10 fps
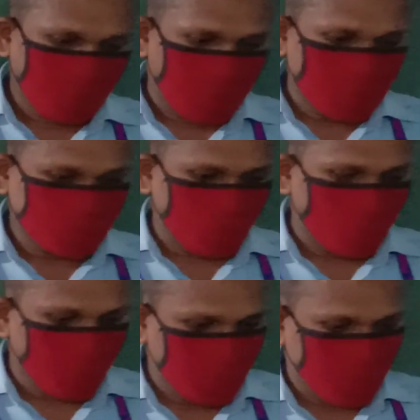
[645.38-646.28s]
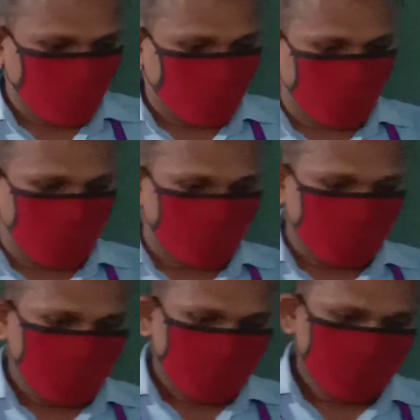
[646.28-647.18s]
asked for money from
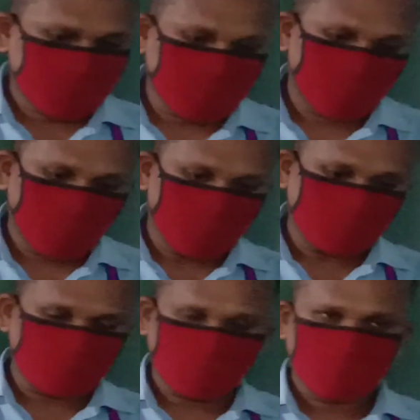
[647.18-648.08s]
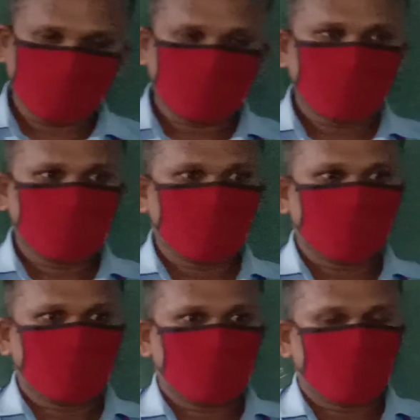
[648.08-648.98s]
his employees,
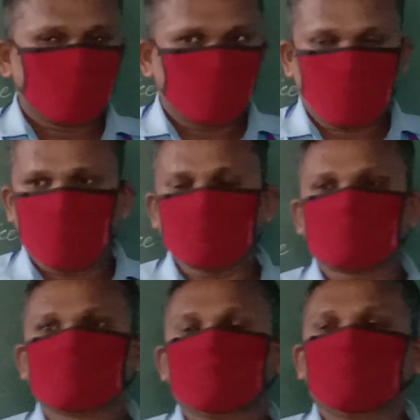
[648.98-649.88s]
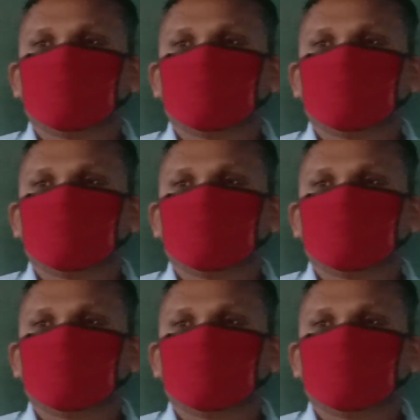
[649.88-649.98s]
because